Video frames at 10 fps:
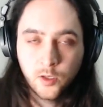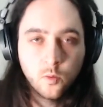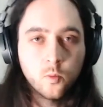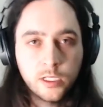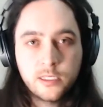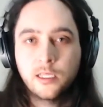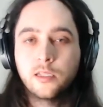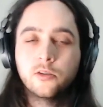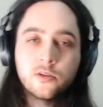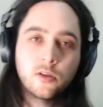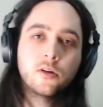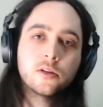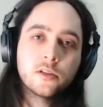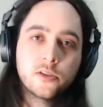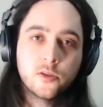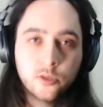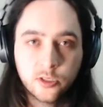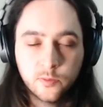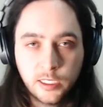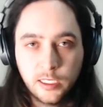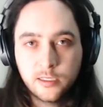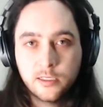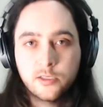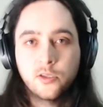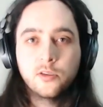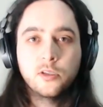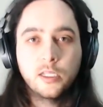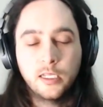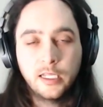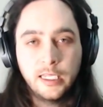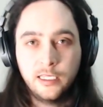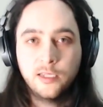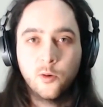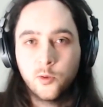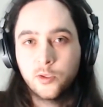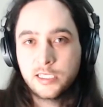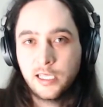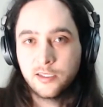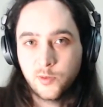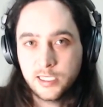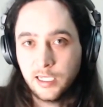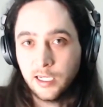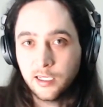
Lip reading: Once again, use a lot of distortion with this so that you can hear all the sounds resonating.